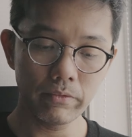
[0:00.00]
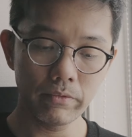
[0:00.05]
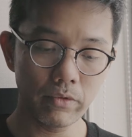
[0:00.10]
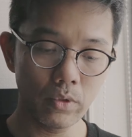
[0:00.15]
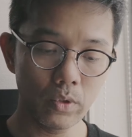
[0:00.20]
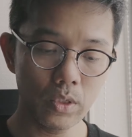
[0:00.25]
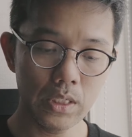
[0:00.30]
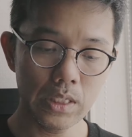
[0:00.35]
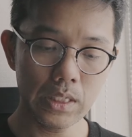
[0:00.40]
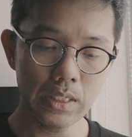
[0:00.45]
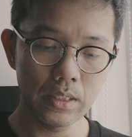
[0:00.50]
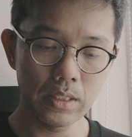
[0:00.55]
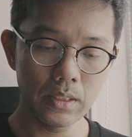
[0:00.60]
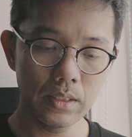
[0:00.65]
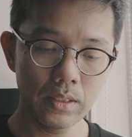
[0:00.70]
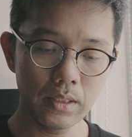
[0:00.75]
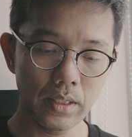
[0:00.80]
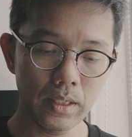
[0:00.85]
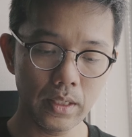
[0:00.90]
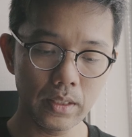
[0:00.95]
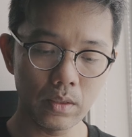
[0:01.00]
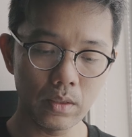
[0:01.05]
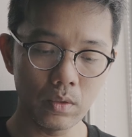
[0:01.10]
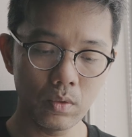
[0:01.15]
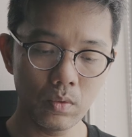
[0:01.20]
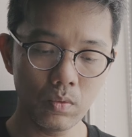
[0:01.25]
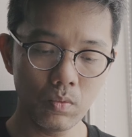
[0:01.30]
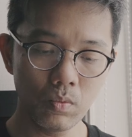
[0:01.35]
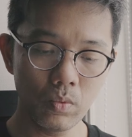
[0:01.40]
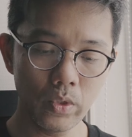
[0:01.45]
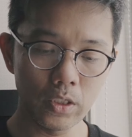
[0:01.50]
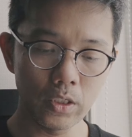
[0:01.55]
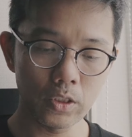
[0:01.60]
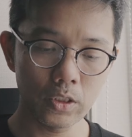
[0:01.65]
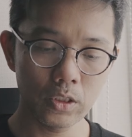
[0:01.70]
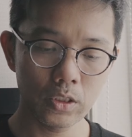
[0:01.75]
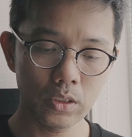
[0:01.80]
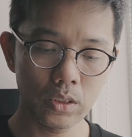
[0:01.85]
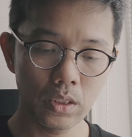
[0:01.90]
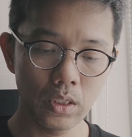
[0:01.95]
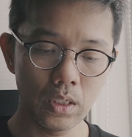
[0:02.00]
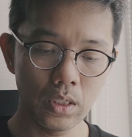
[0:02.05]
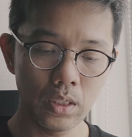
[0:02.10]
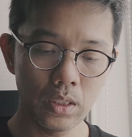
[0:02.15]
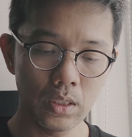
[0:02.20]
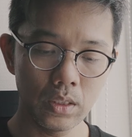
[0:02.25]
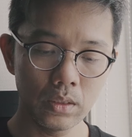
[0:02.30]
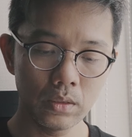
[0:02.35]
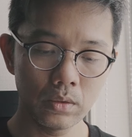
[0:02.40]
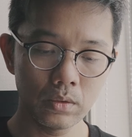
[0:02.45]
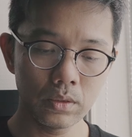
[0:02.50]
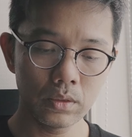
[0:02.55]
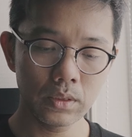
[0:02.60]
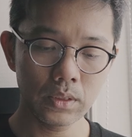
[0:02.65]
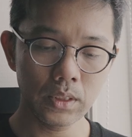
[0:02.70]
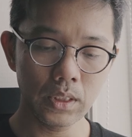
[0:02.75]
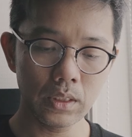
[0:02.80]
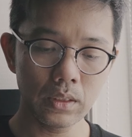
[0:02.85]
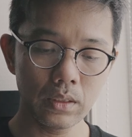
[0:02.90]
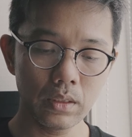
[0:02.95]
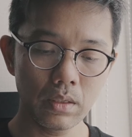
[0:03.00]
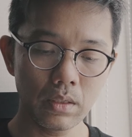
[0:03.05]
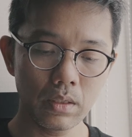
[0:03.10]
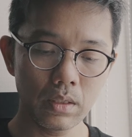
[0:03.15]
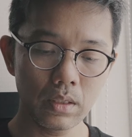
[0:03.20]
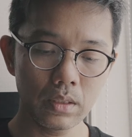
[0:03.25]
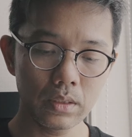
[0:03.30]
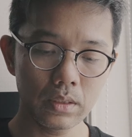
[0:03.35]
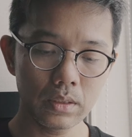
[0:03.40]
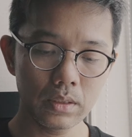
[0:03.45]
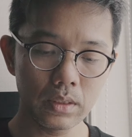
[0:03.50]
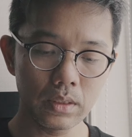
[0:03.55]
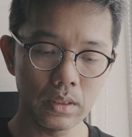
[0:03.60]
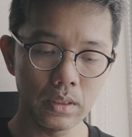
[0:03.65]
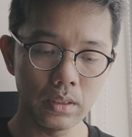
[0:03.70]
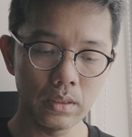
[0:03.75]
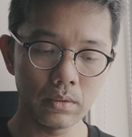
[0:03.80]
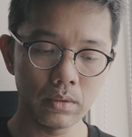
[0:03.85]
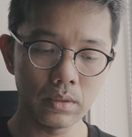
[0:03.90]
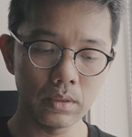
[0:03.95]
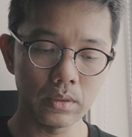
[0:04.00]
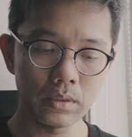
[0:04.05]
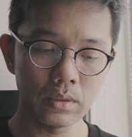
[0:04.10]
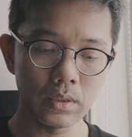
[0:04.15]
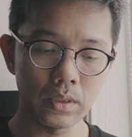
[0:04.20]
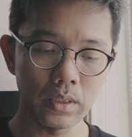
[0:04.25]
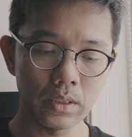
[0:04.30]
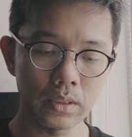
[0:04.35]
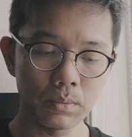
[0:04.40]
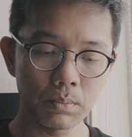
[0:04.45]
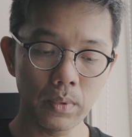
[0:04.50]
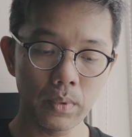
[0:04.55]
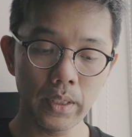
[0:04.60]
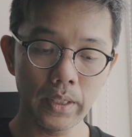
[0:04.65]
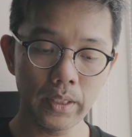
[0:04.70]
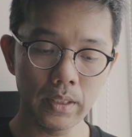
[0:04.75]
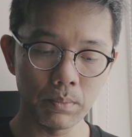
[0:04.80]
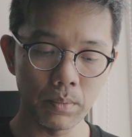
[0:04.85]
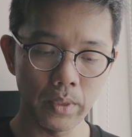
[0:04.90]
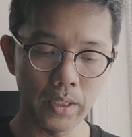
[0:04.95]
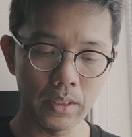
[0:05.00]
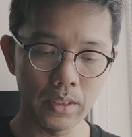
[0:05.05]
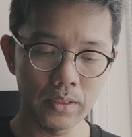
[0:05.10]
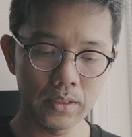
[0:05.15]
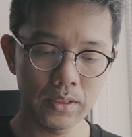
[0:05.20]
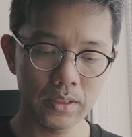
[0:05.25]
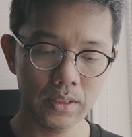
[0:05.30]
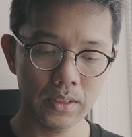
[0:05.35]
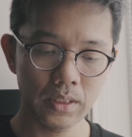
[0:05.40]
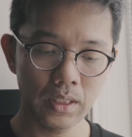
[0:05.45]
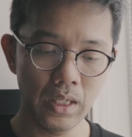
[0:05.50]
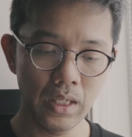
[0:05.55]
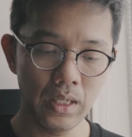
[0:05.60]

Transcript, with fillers: for he had no wish to tell the secret to his playmates,